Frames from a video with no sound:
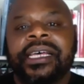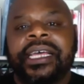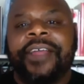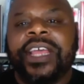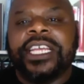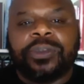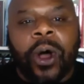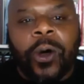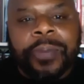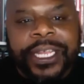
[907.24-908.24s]
In this
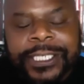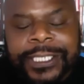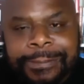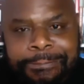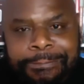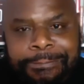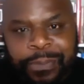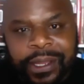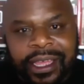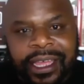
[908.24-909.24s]
moment,
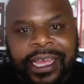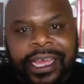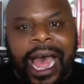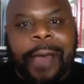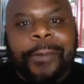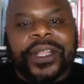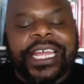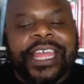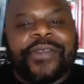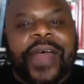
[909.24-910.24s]
I
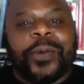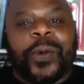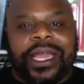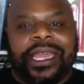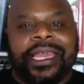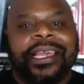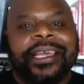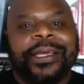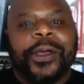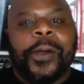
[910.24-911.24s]
believe that we
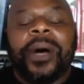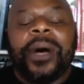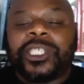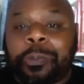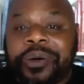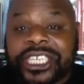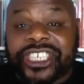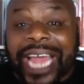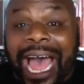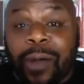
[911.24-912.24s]
must push
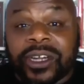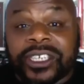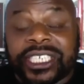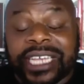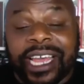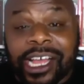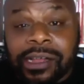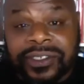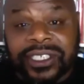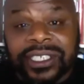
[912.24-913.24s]

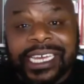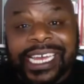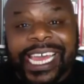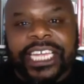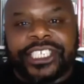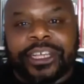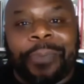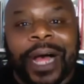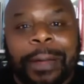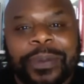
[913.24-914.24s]
ourselves into
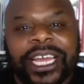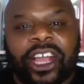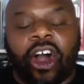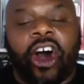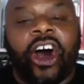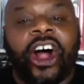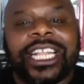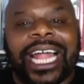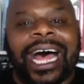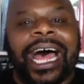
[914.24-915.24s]
public,
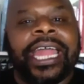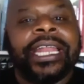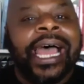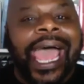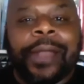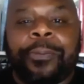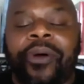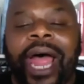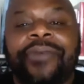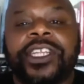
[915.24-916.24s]
online, and
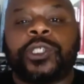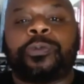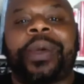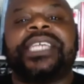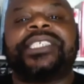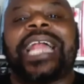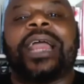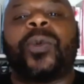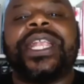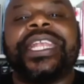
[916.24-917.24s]
private space like
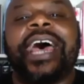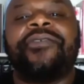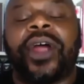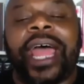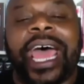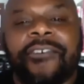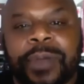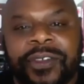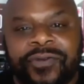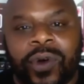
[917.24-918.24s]
we never have
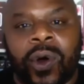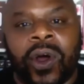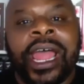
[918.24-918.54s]
before.